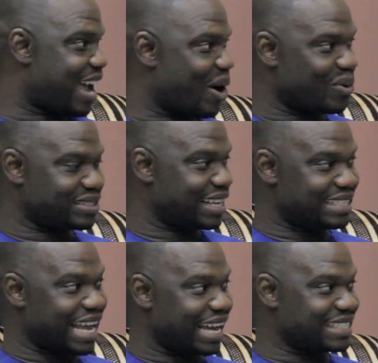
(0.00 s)
I was
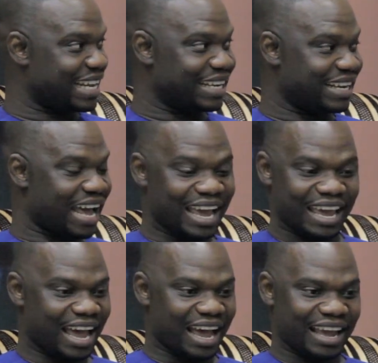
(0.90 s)
attacked and
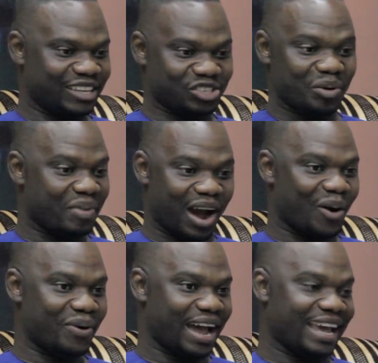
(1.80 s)
I
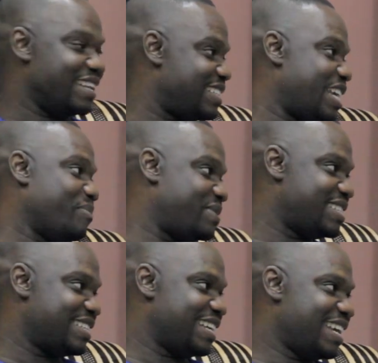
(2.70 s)
somehow I
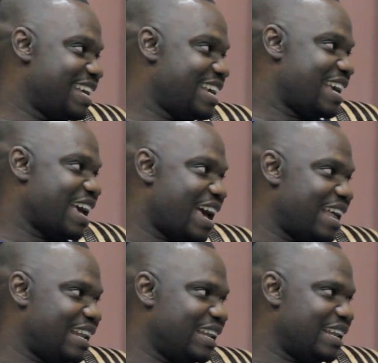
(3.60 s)
escaped,
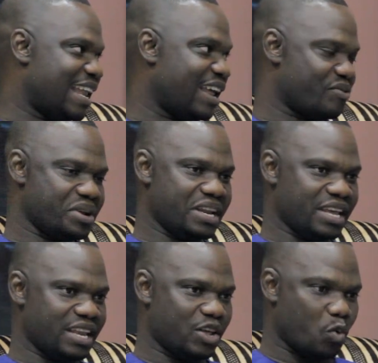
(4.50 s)
and that
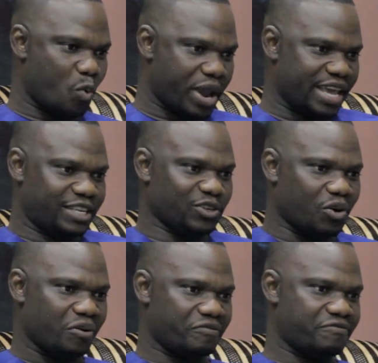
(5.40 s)
really, the weight
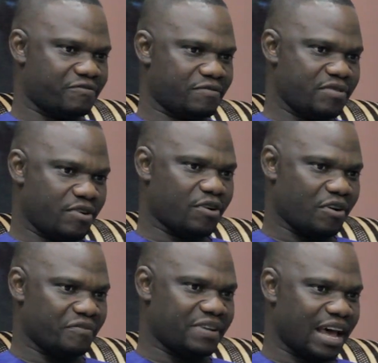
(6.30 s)
of
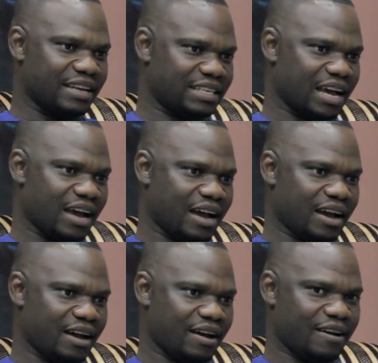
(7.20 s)

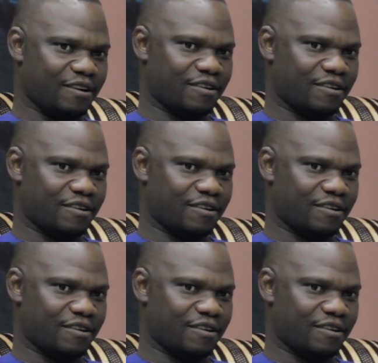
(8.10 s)
that